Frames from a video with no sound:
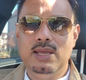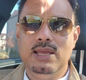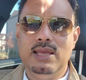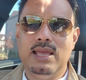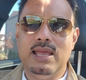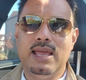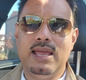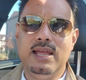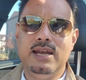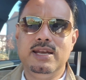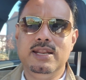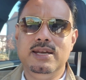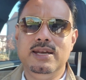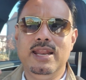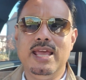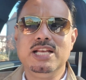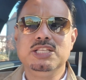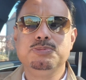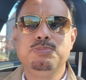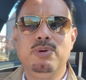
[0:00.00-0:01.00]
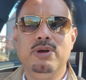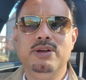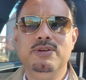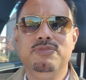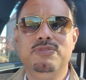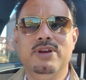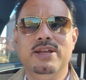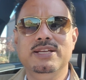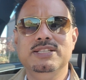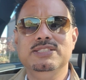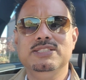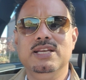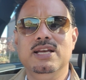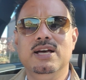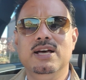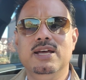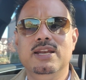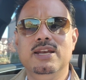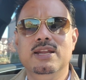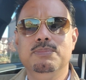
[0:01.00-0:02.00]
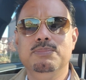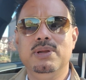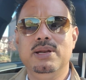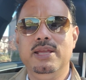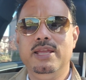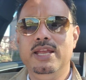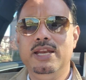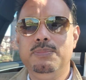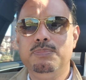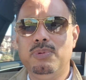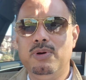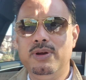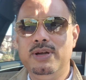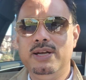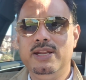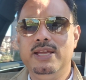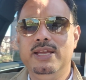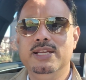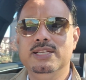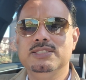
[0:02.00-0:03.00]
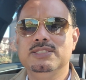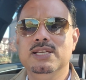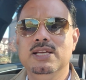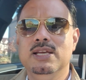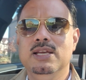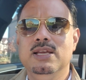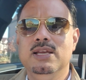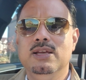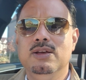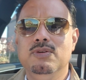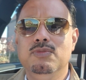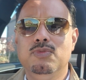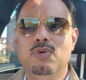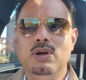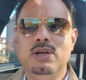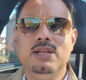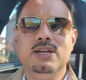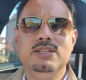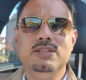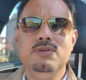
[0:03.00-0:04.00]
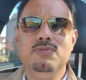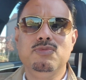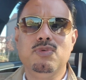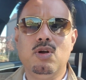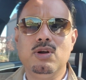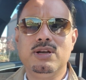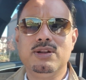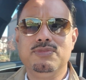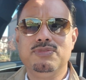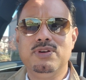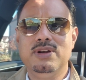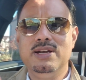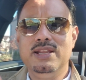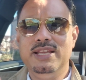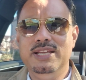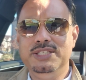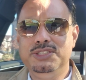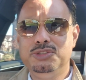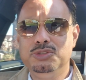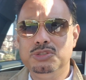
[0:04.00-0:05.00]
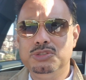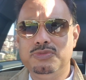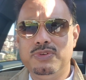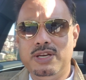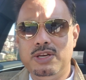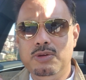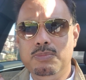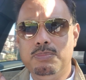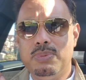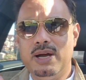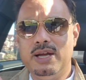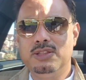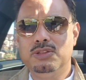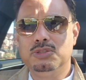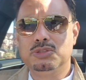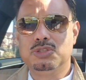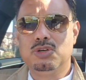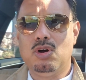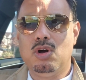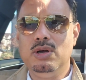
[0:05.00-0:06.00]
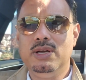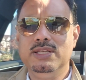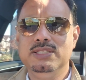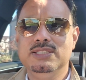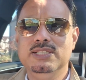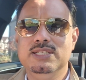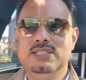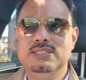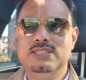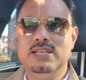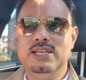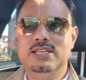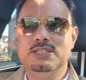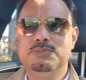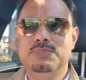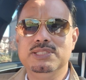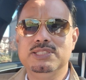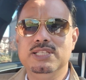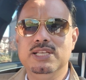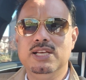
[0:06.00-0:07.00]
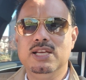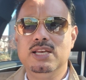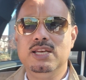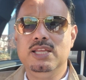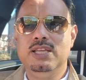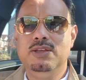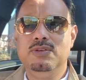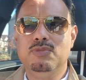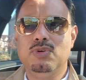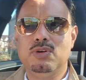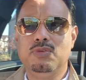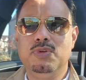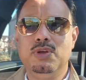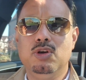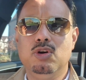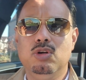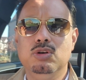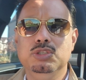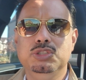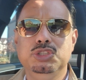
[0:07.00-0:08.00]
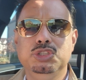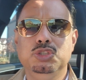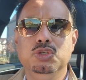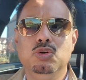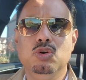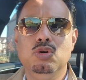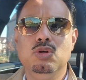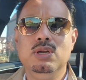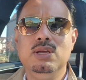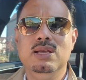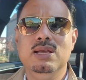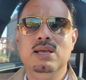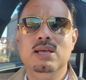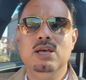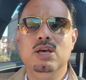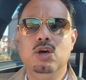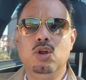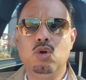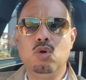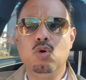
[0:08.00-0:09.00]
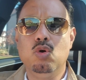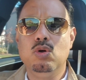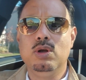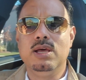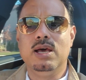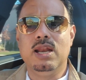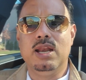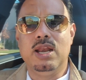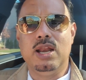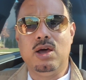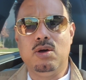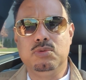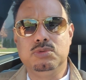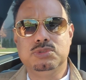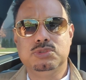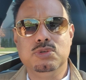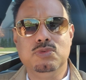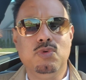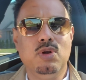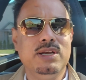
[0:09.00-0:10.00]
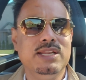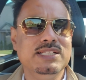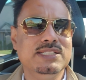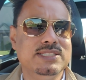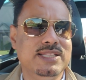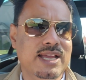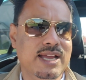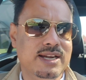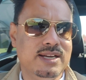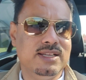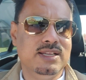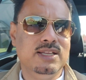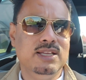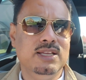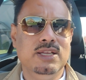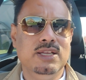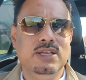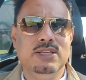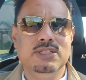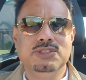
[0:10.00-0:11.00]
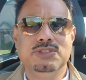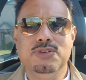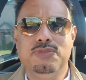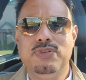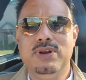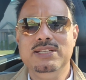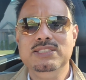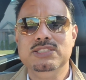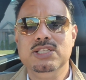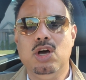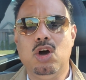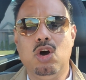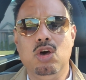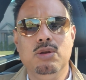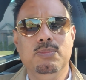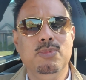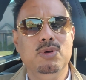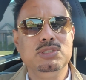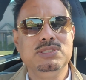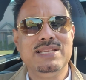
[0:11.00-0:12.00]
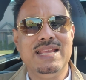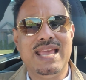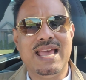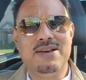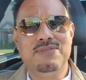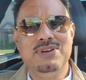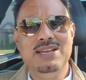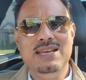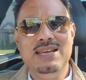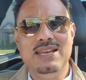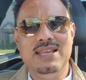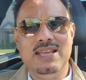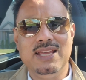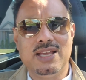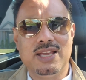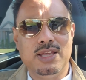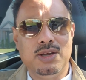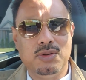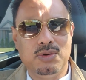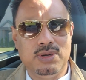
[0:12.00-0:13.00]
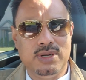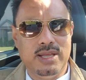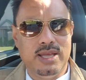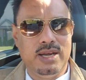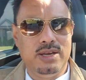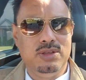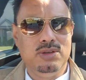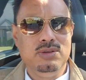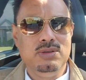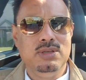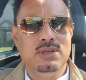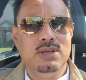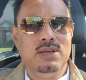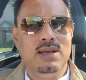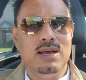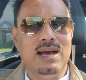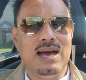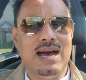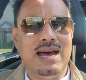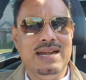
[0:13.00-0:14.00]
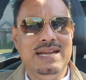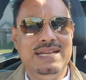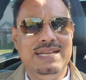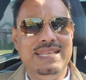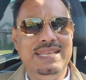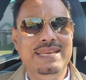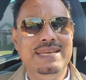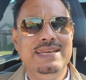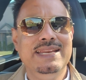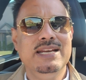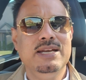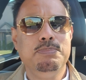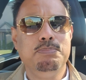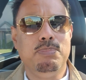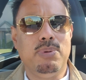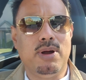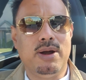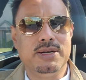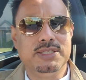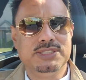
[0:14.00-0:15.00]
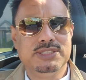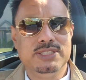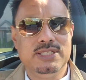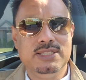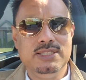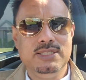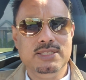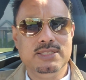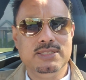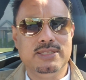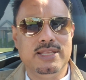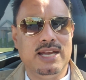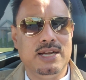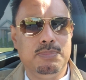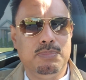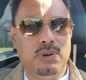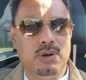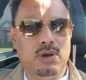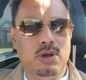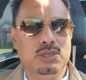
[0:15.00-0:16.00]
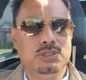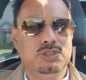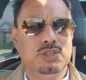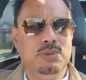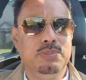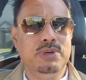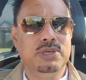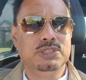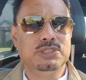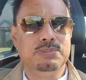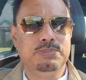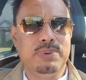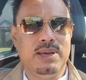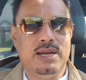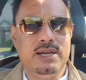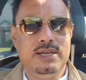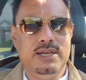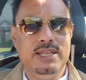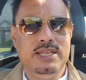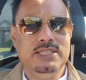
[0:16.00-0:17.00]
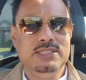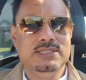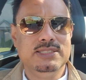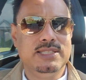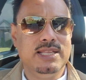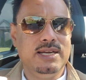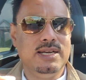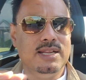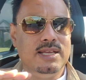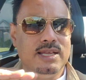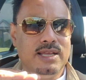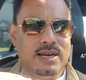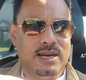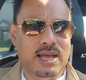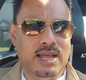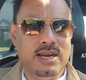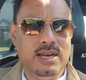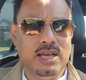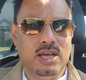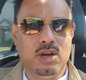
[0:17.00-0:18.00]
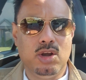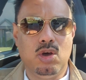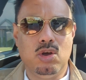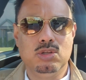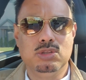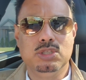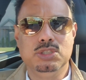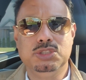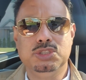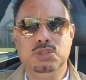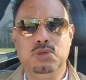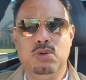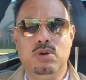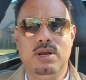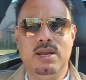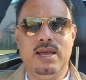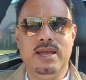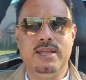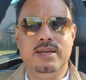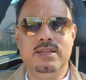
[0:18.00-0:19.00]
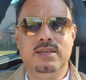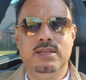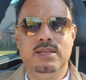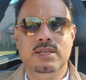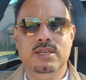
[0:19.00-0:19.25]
And the next point, friends, number 8 point is, what are the waterfront issues when you buy those cottages? Is basically what we call shore road allowance. So what is that? So friends, almost every lake in Ontario are deeded parcel that belongs to municipalities that run along the shoreline.